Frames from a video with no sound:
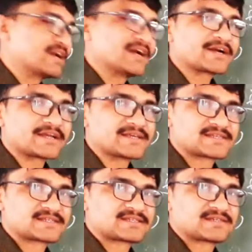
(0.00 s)

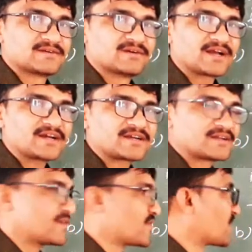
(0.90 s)
entries,
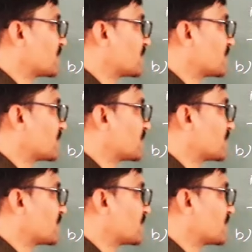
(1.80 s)
right?